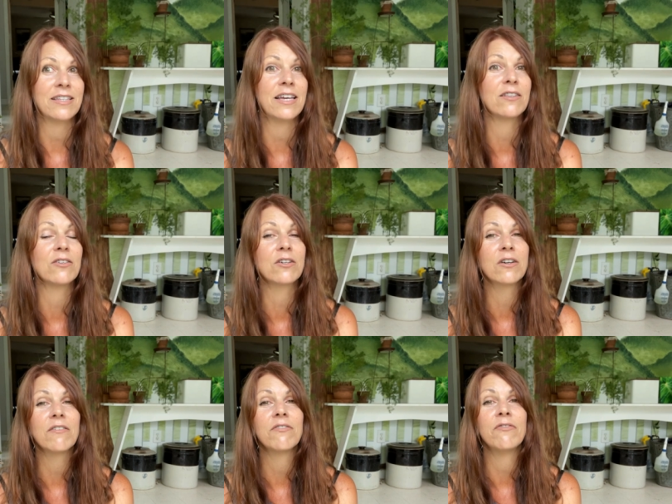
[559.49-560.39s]
They
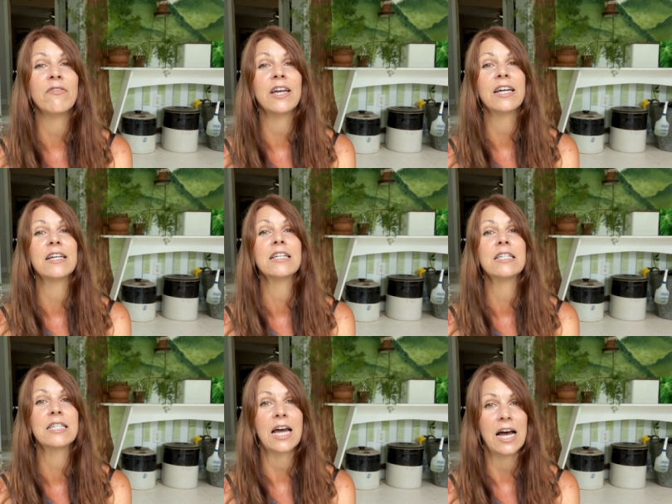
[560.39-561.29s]
look
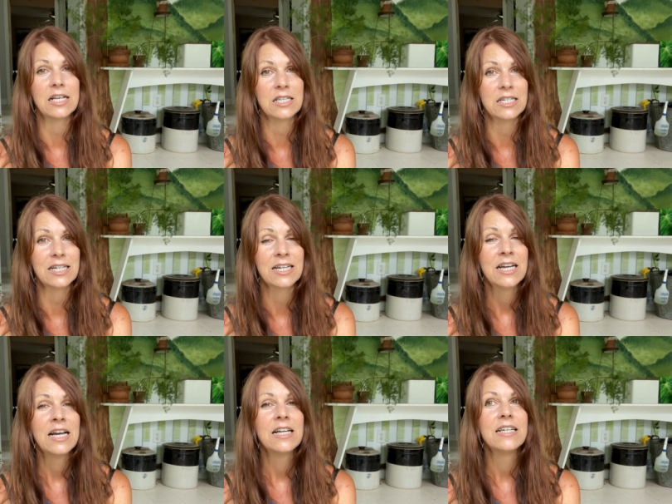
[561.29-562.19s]
fantastic.
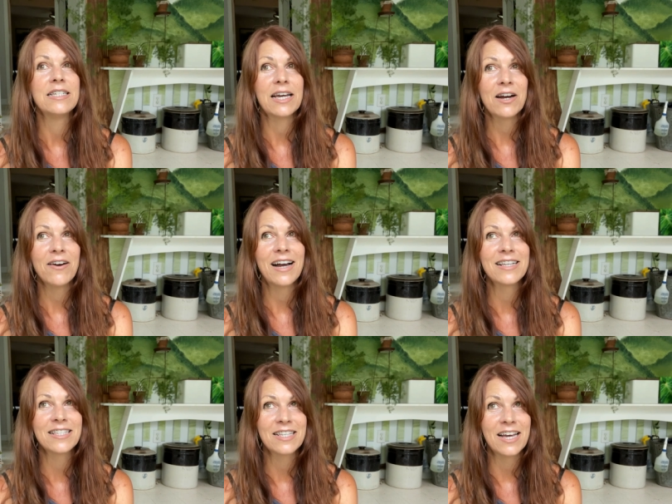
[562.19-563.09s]
Dare
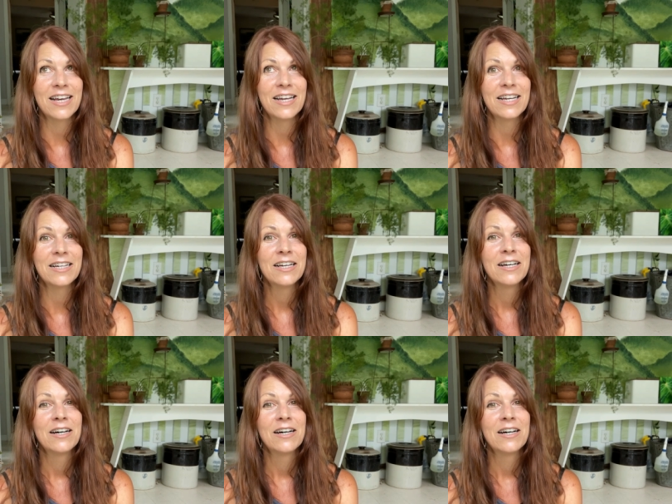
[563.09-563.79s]
I say,